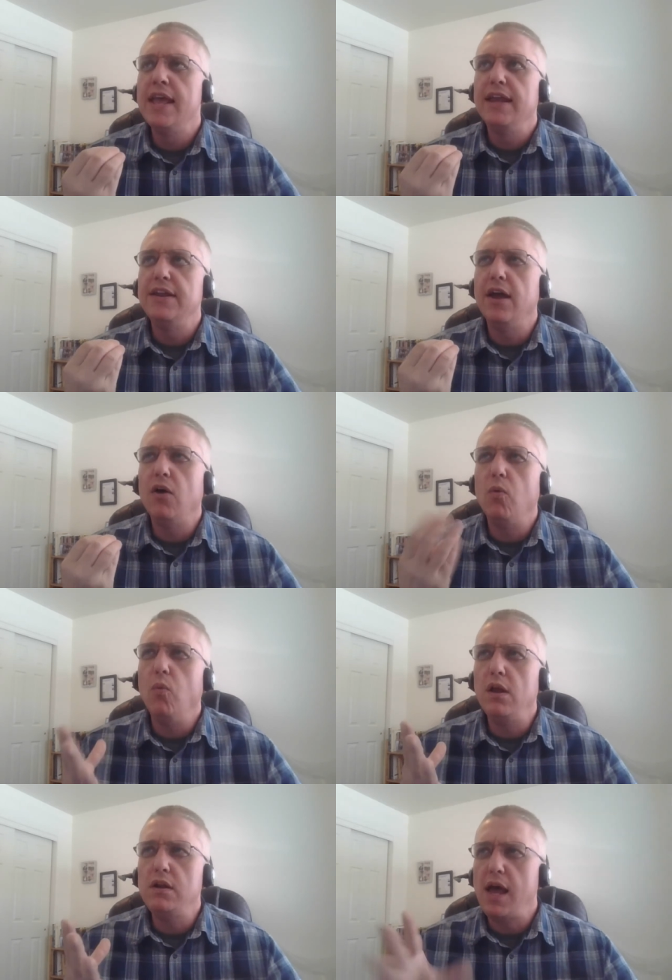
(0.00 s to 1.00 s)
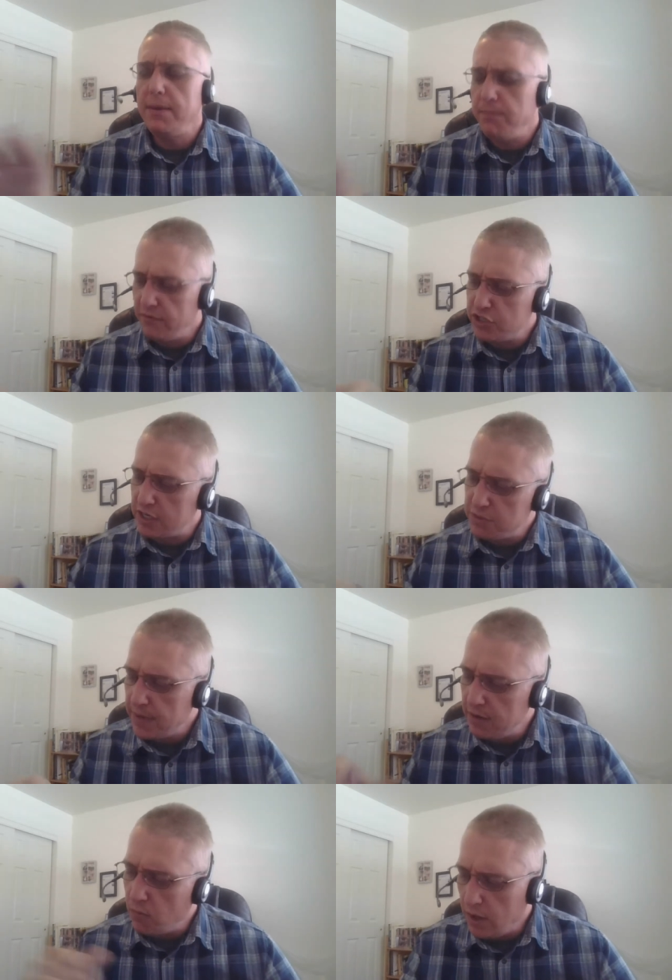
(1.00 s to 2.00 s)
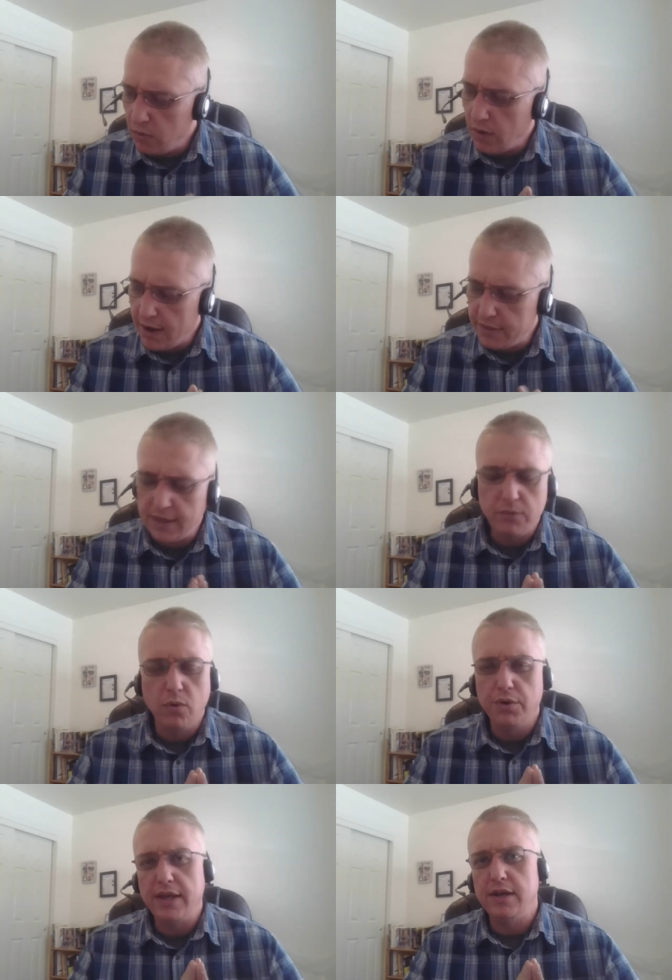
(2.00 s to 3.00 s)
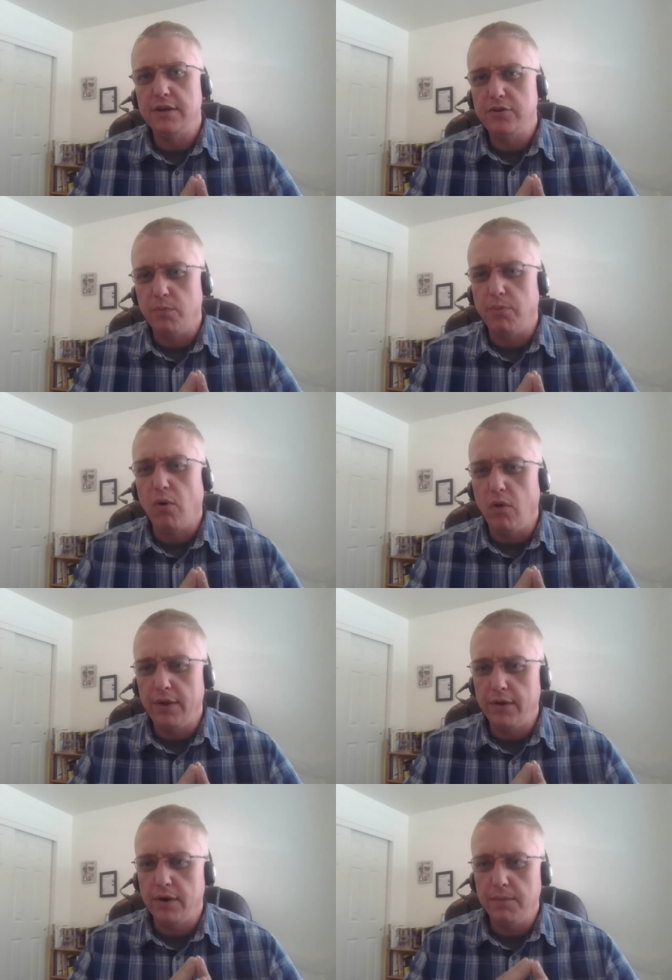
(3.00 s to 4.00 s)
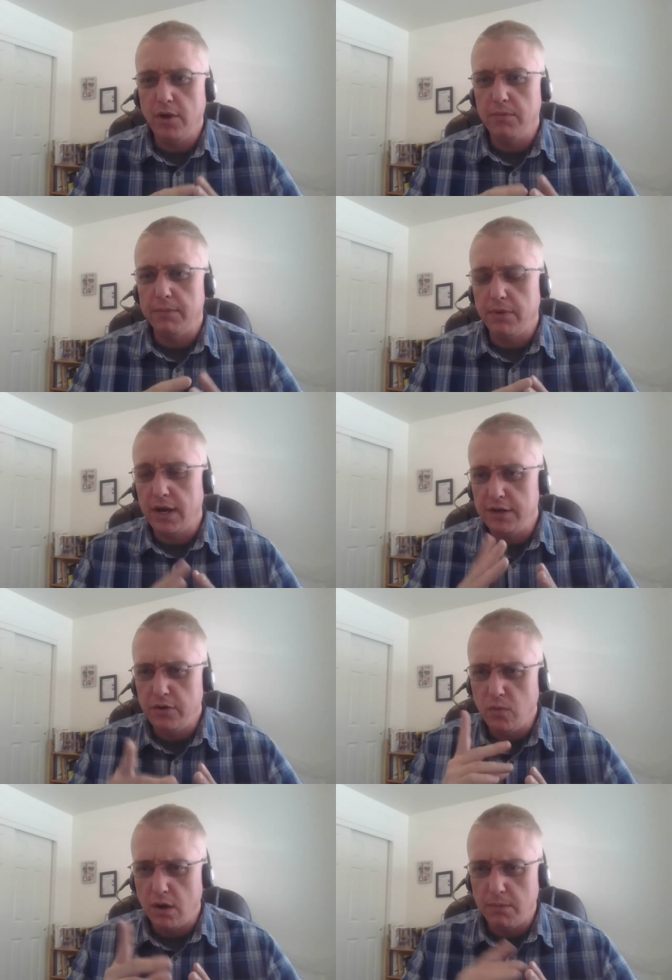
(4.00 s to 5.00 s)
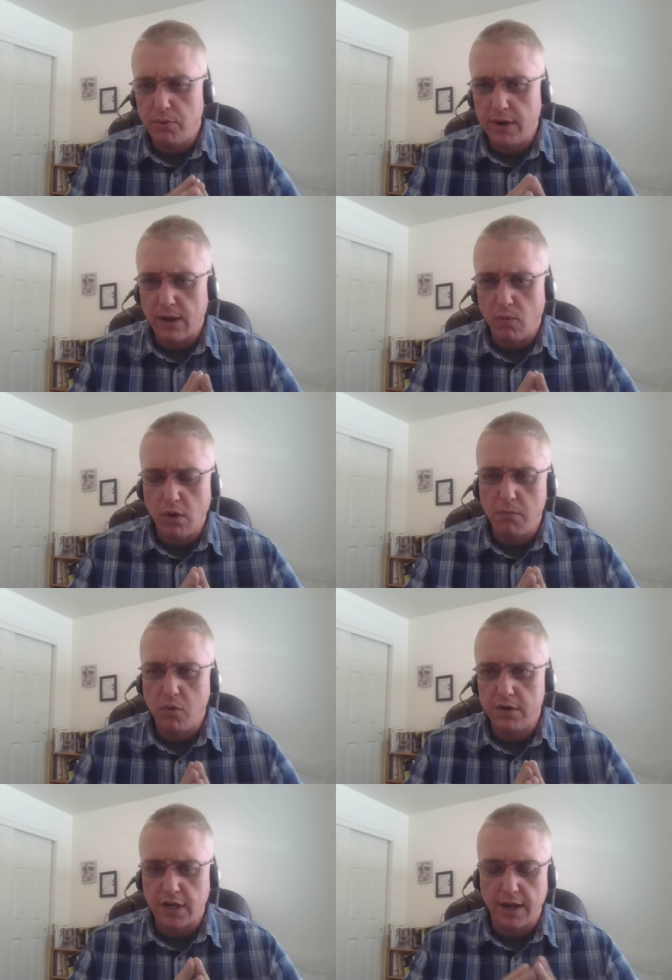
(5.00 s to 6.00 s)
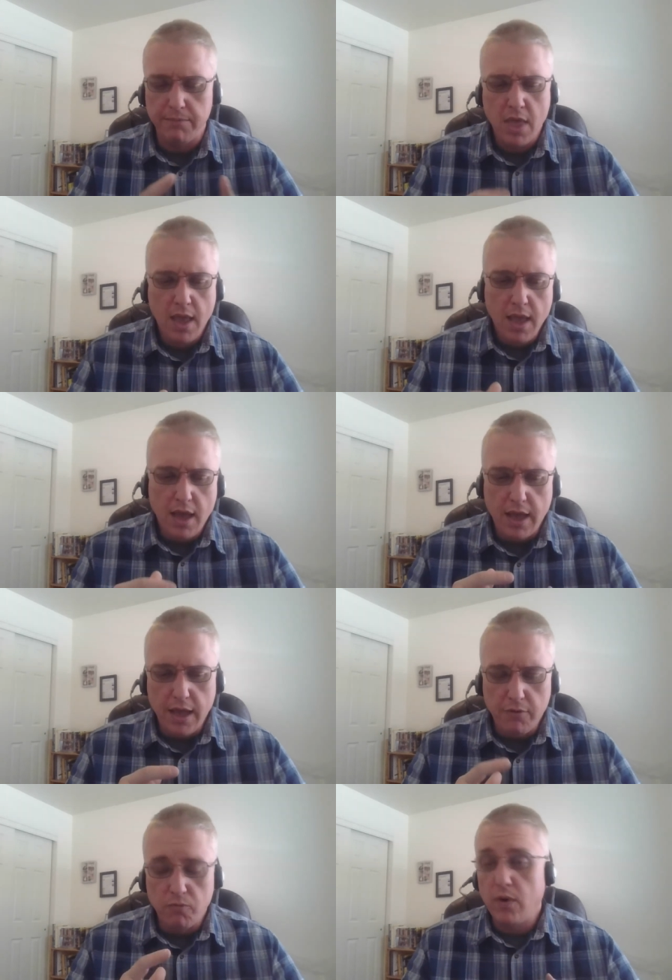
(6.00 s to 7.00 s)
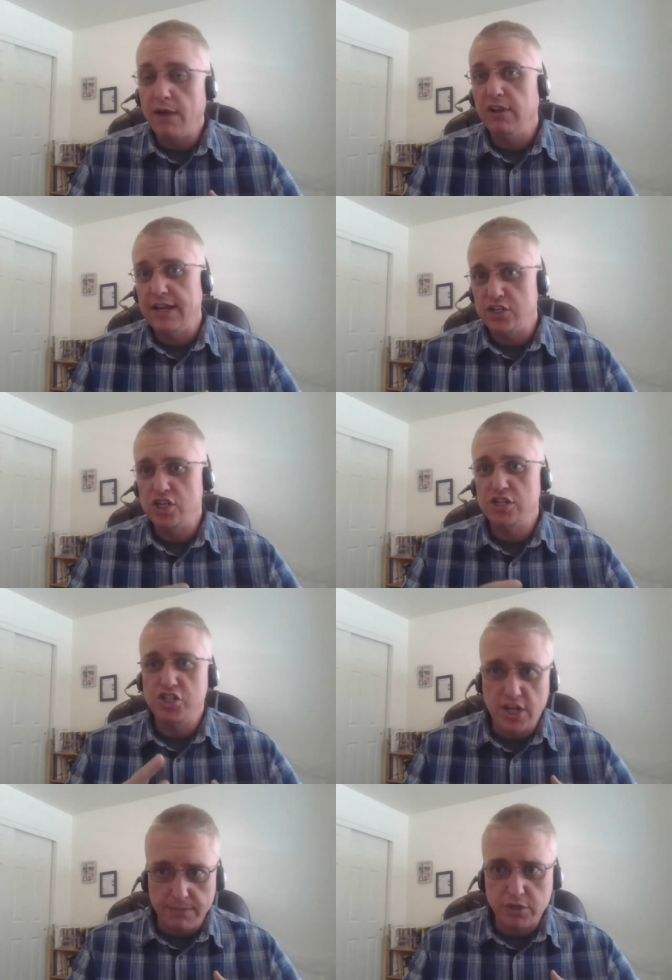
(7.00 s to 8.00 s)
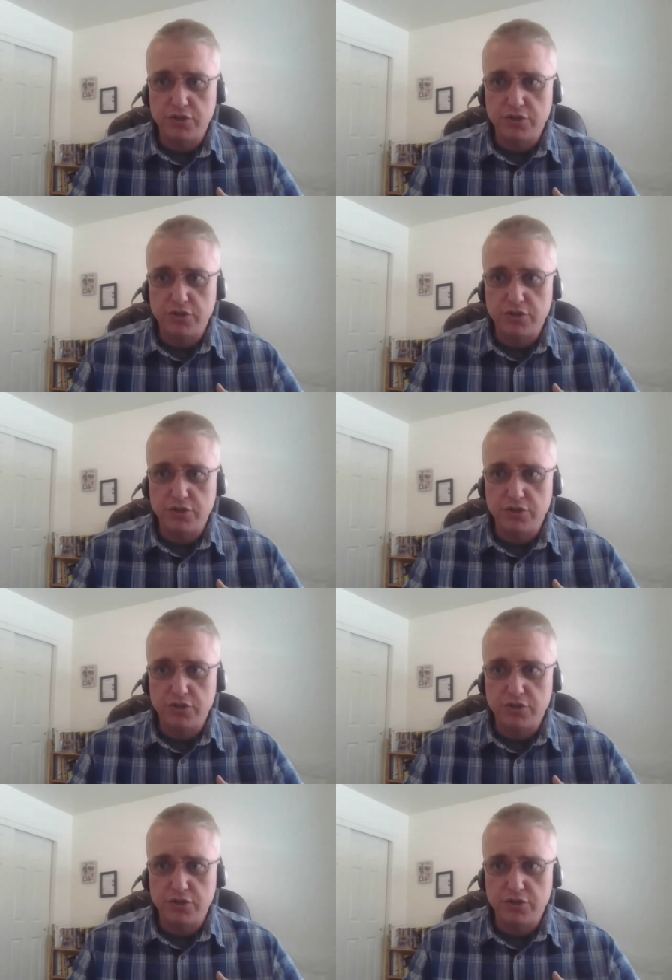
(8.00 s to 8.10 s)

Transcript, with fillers: Now, what type of judgment? Well, I think we'll get into Paul here in a moment, but I do want to point out one more time uh, in Revelation chapter